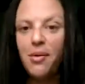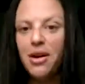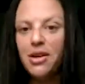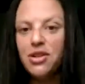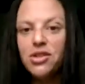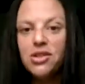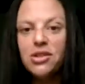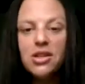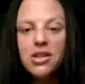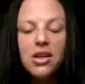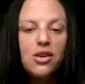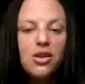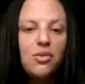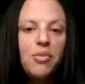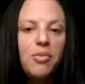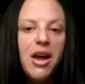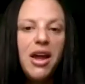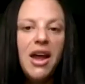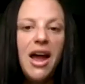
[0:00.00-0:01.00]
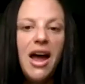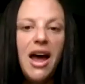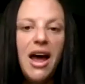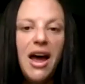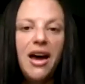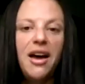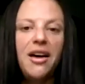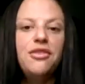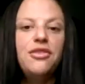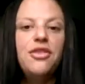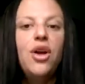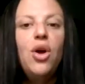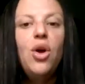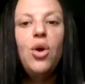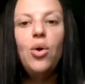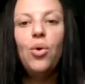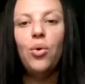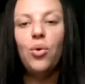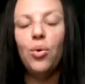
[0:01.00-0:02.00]
questions that you might have,
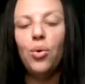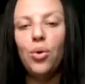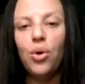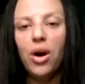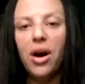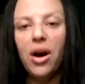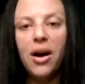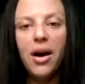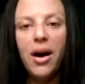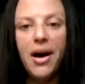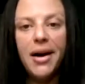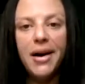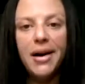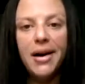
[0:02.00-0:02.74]
or